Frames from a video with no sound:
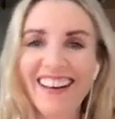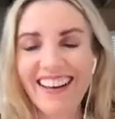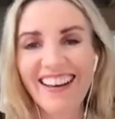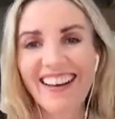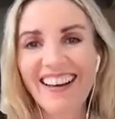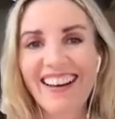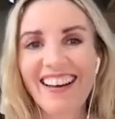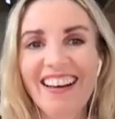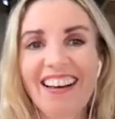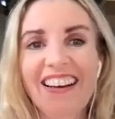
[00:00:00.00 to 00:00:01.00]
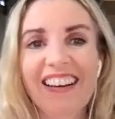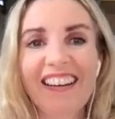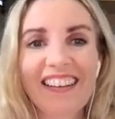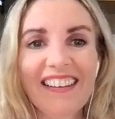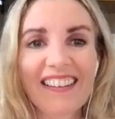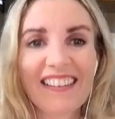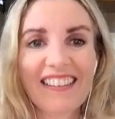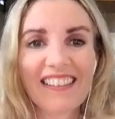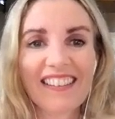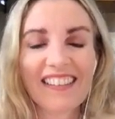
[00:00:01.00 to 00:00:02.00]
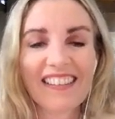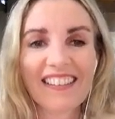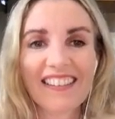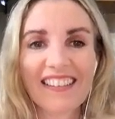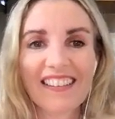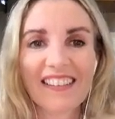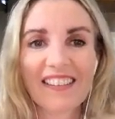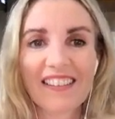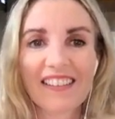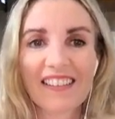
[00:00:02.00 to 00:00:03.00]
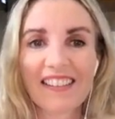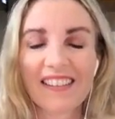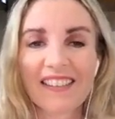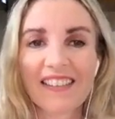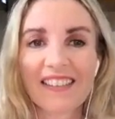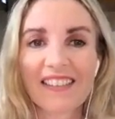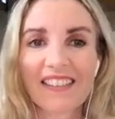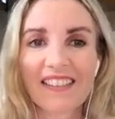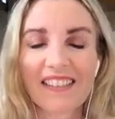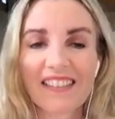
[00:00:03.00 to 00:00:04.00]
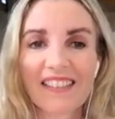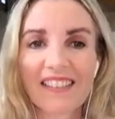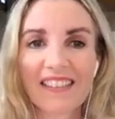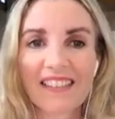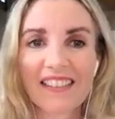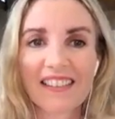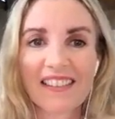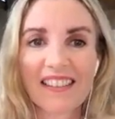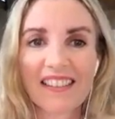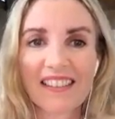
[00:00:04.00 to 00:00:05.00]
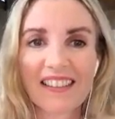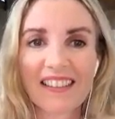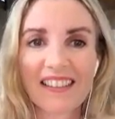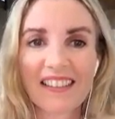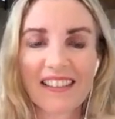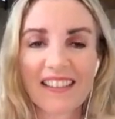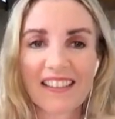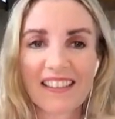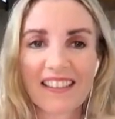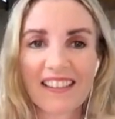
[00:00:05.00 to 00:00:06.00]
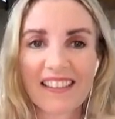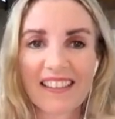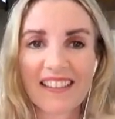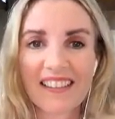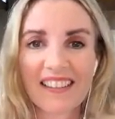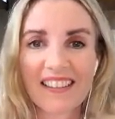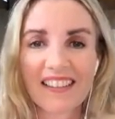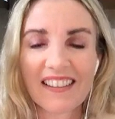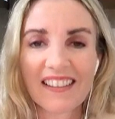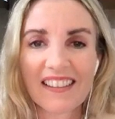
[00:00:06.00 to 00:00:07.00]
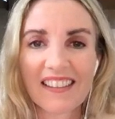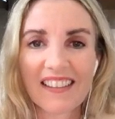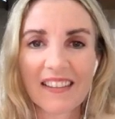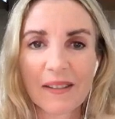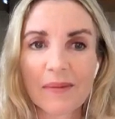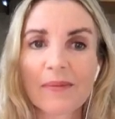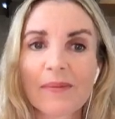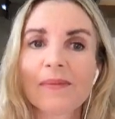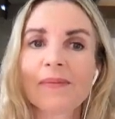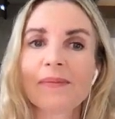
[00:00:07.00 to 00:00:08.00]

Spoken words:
No words are spoken by the person on screen.